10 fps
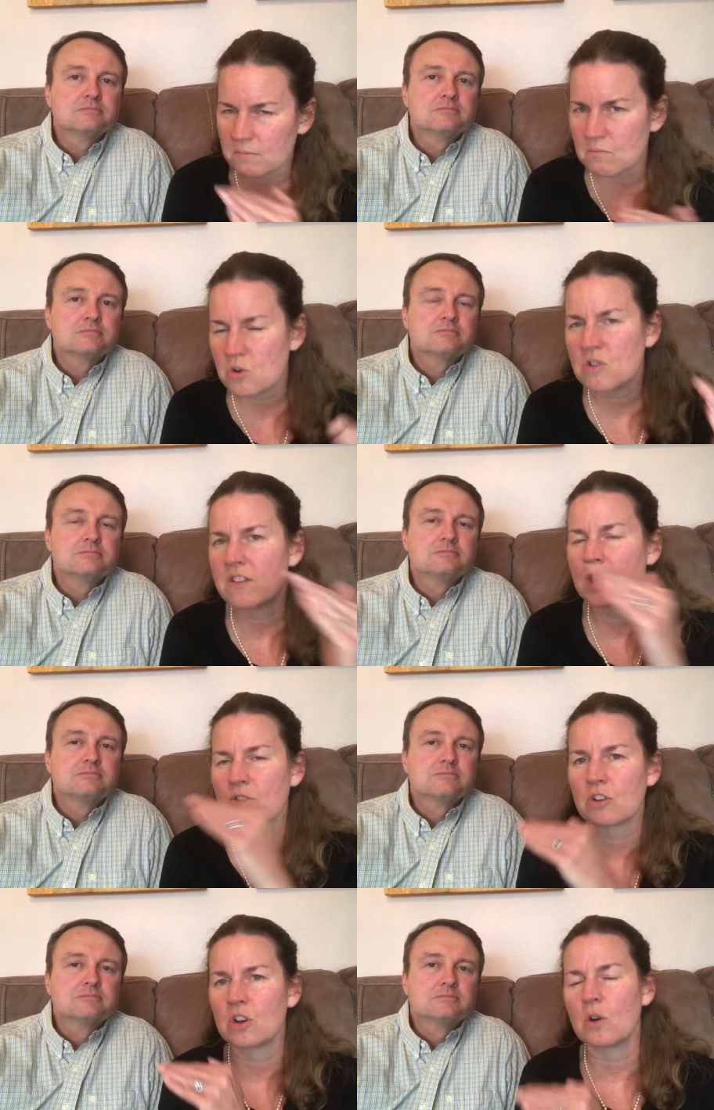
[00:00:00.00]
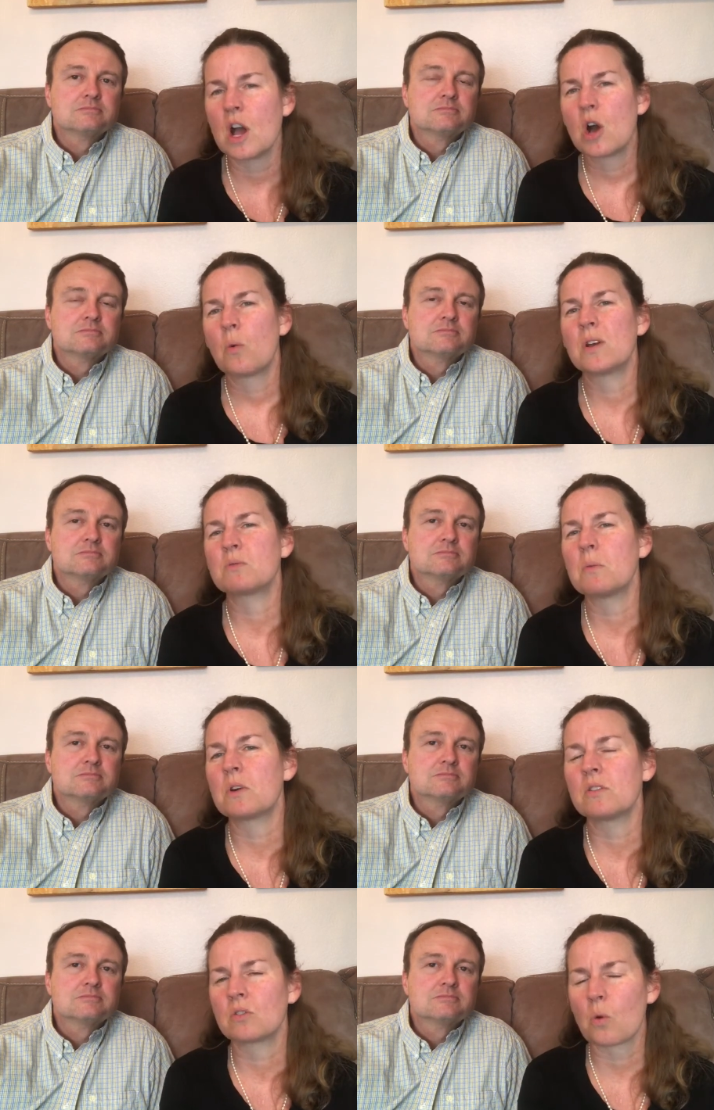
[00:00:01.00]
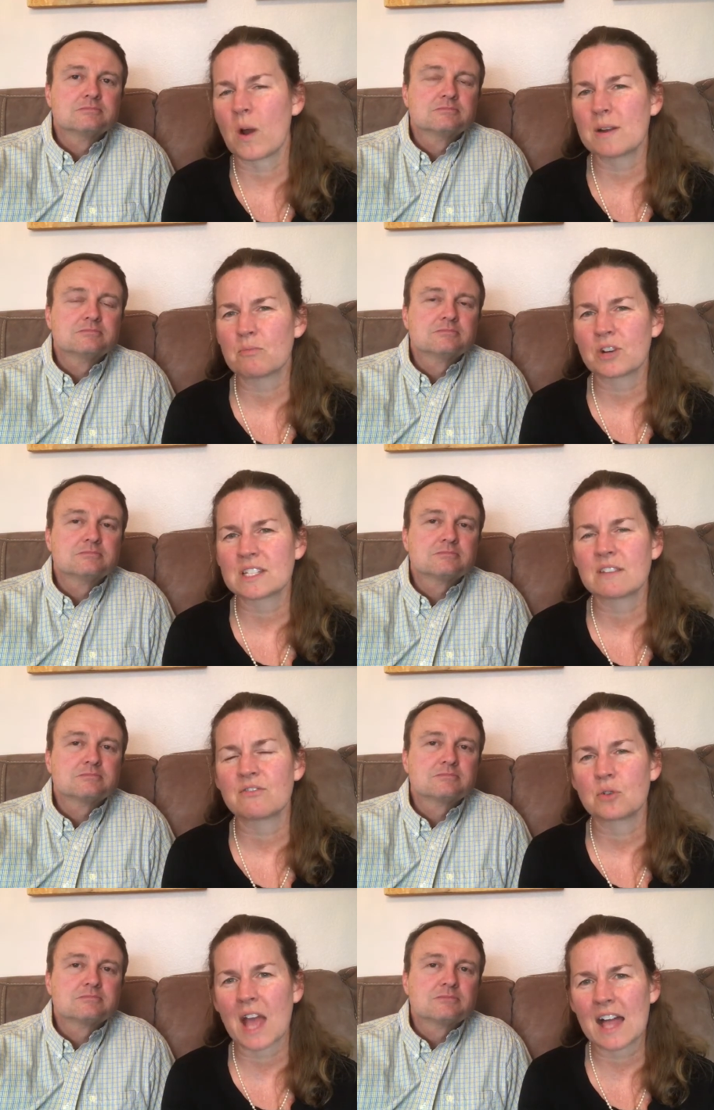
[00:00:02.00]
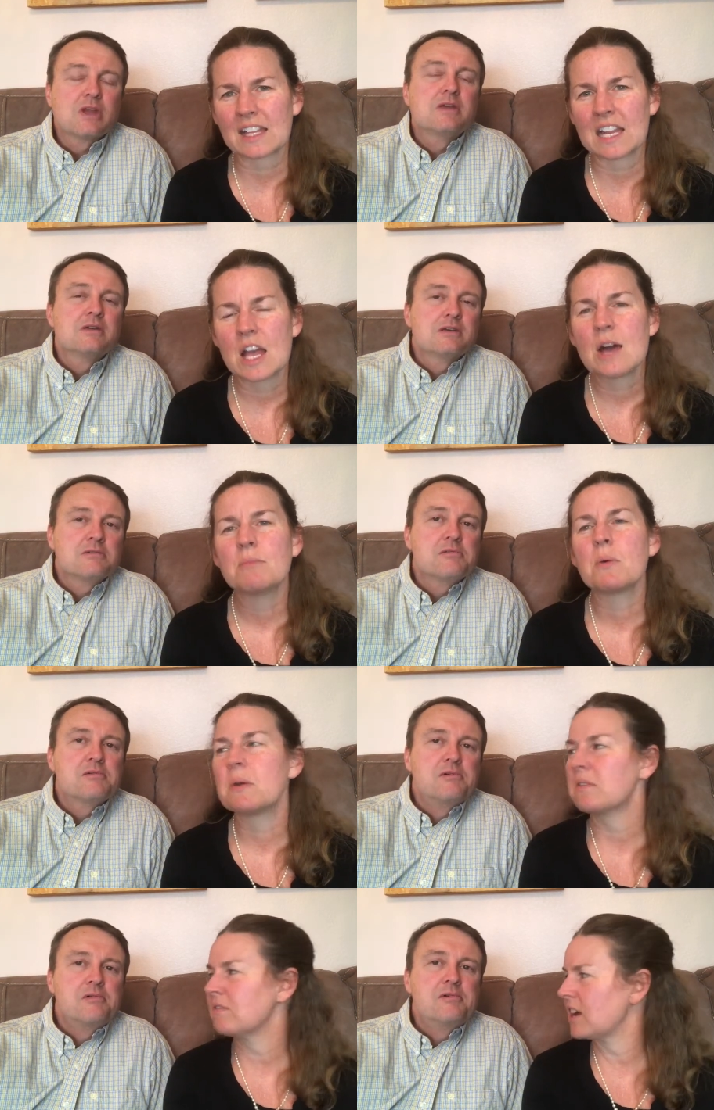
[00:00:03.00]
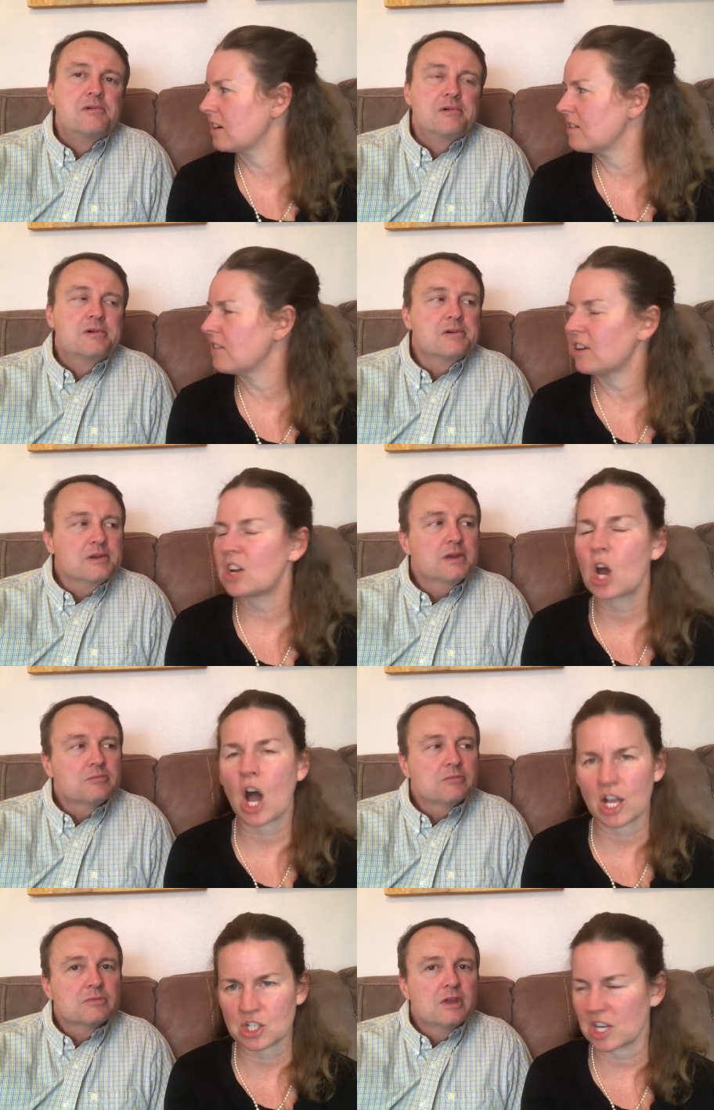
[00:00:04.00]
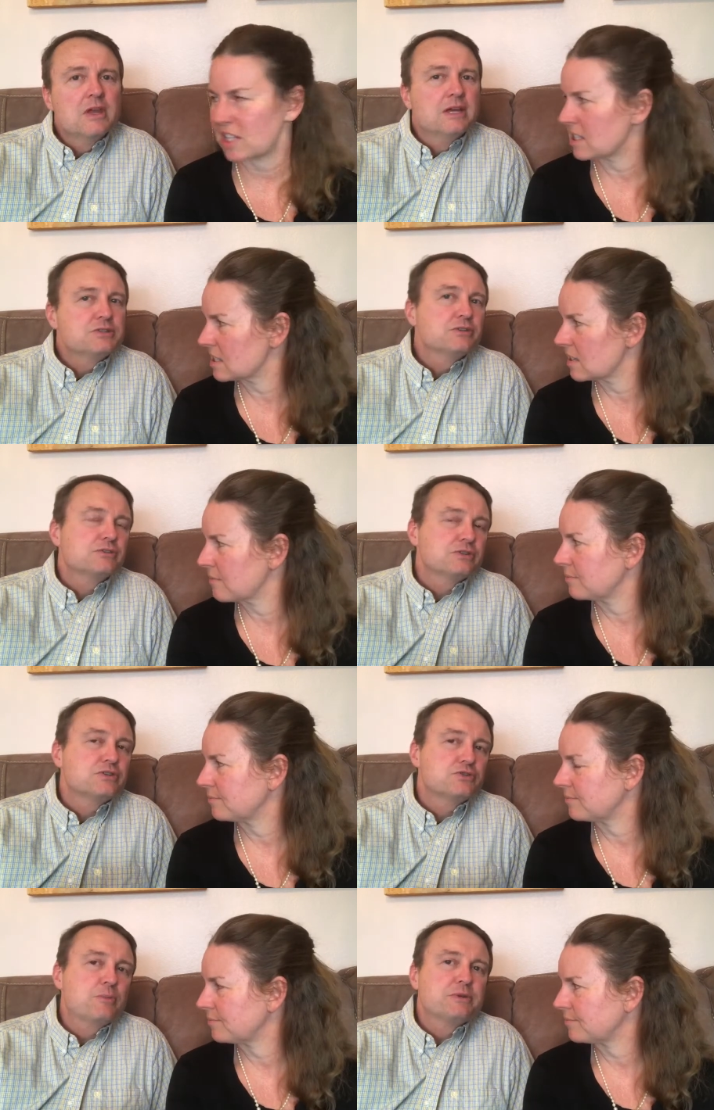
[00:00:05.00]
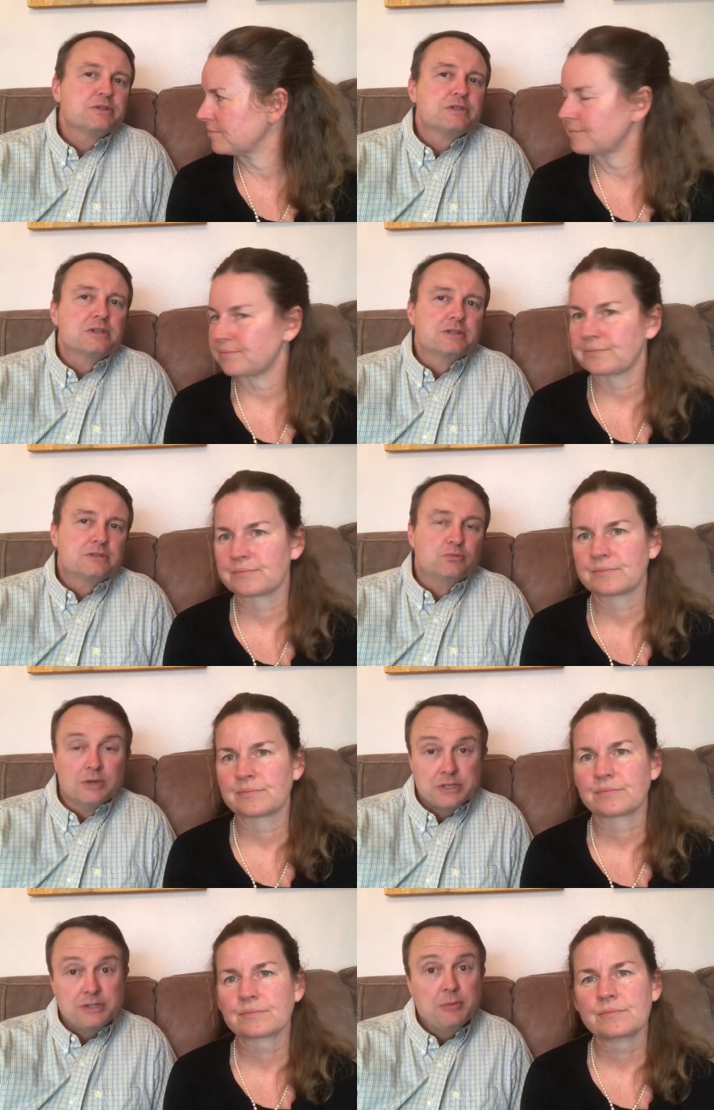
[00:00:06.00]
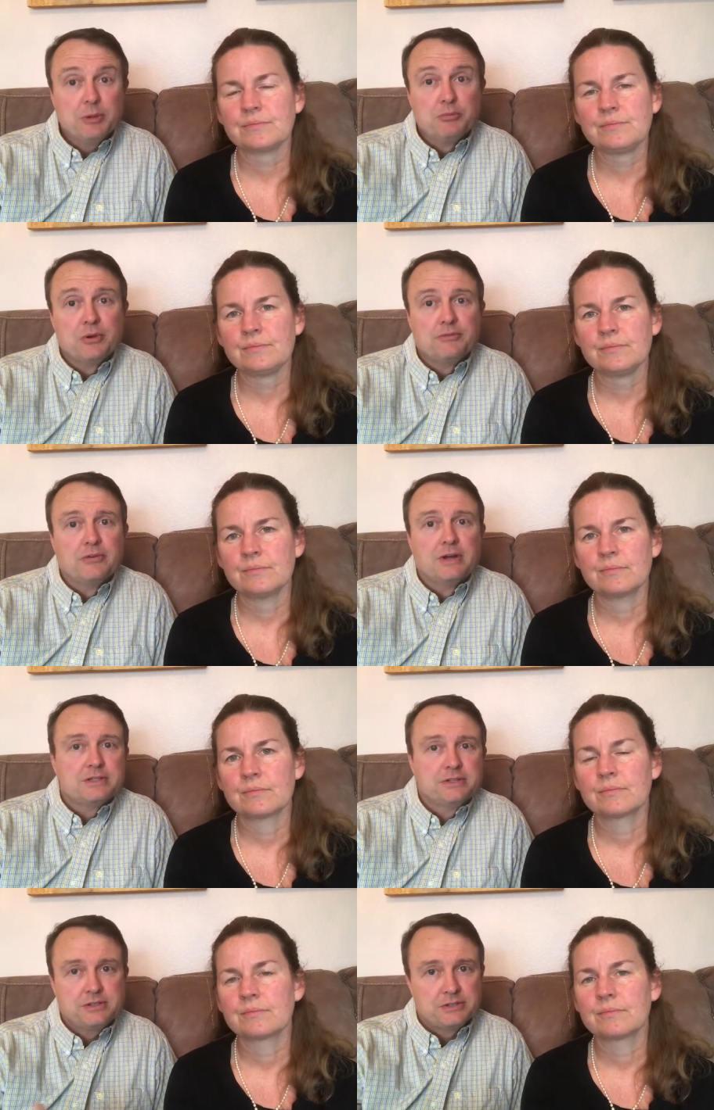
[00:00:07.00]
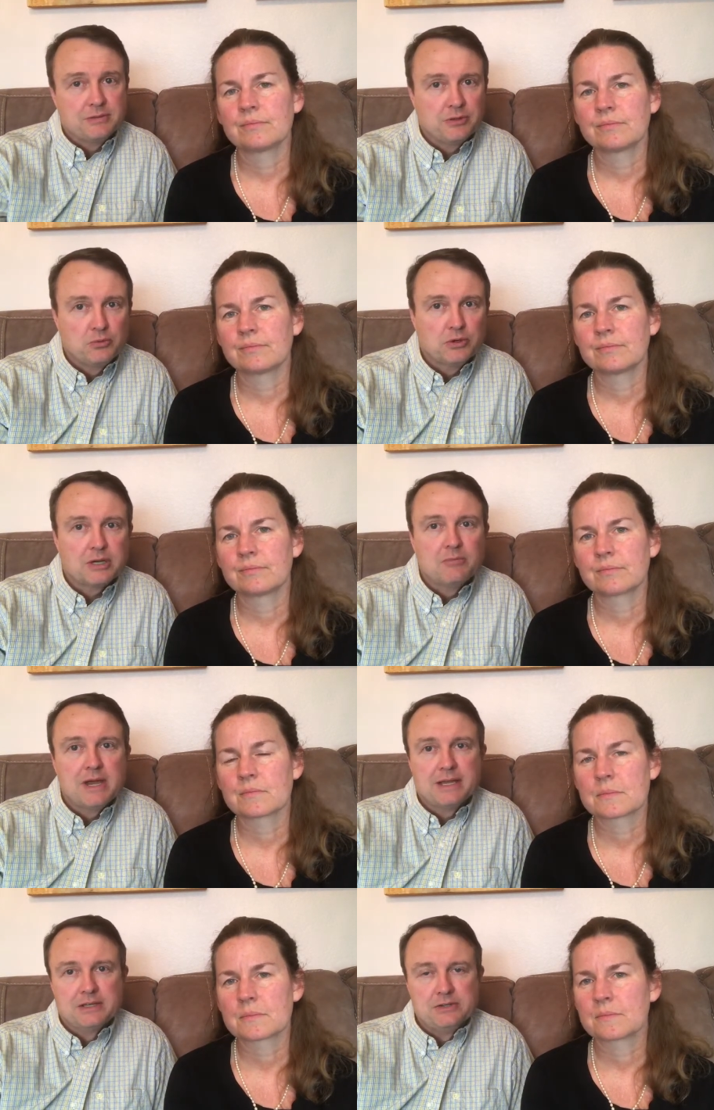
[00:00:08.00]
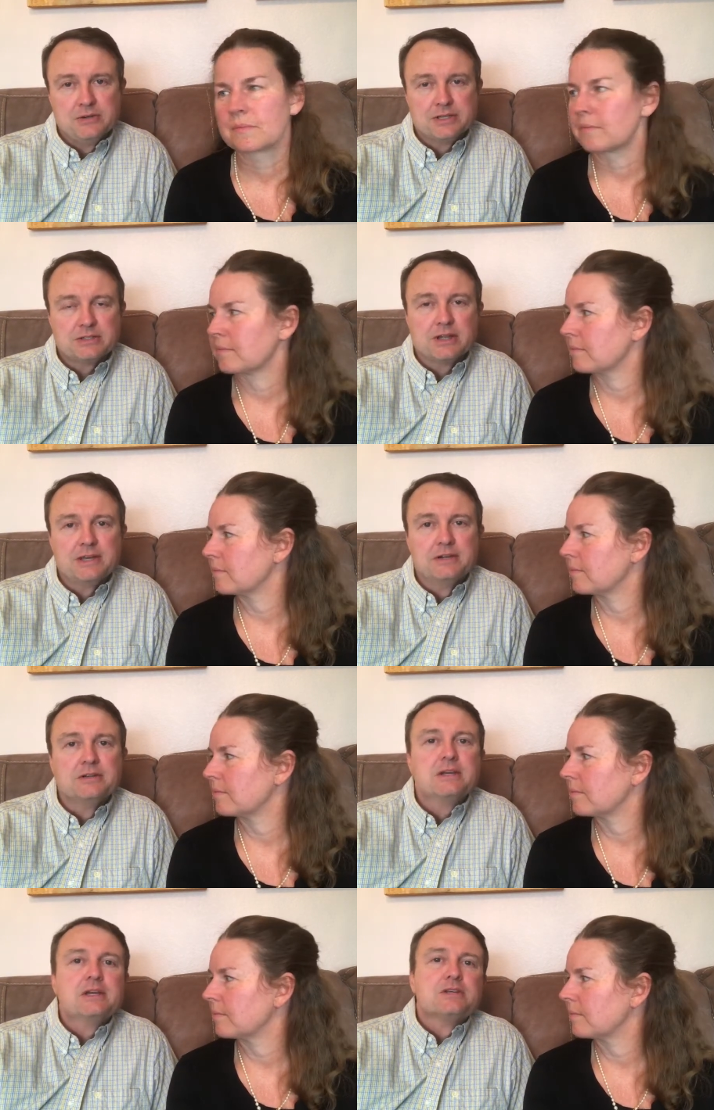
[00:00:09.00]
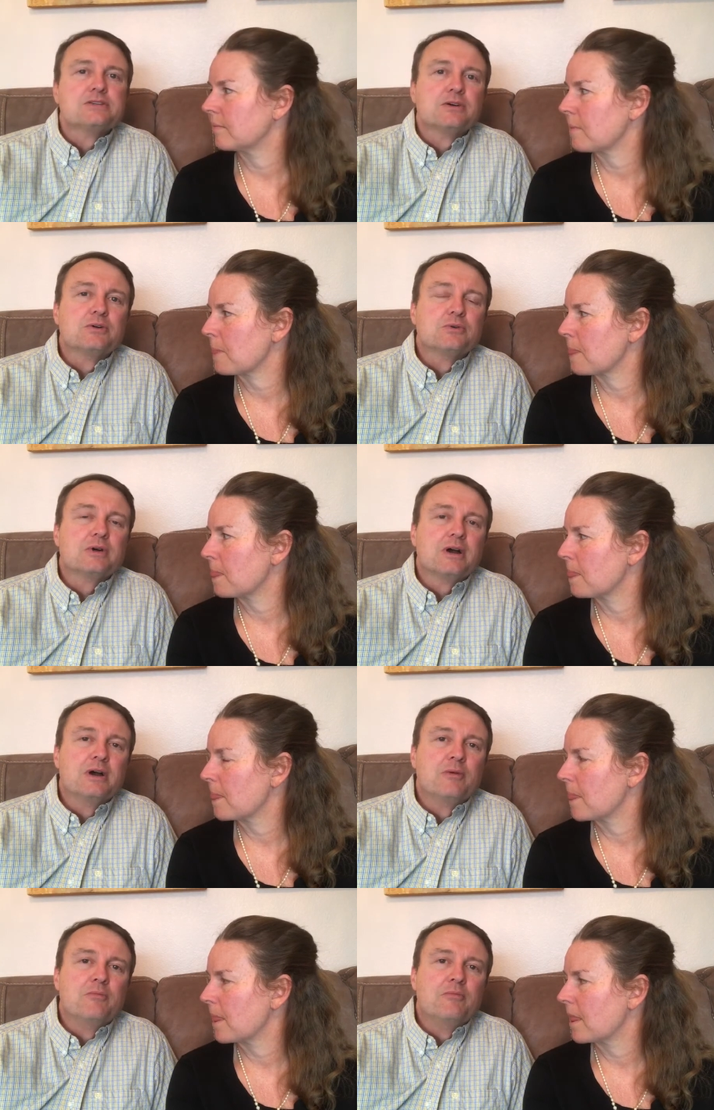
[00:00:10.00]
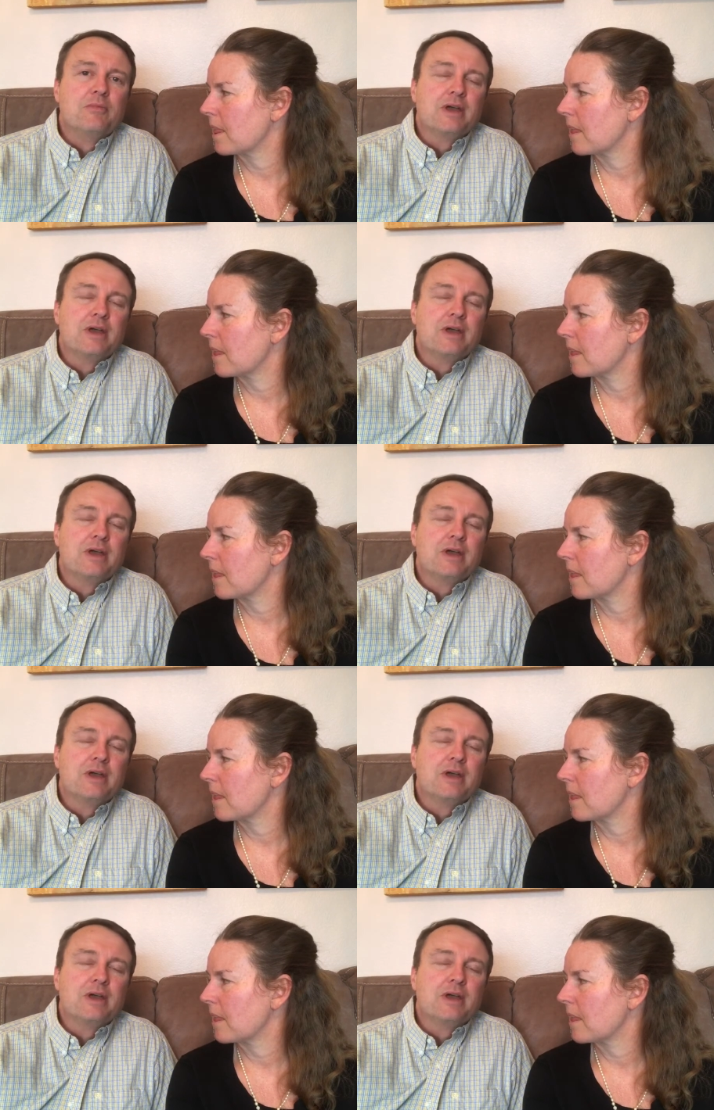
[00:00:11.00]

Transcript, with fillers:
Speaker 1: moving through, was we weren't quite embracing frugality, but we were very, very conscious.
Speaker 2: And so this trip is was a tipping point for us, and this is something we'll come back and address later. So, and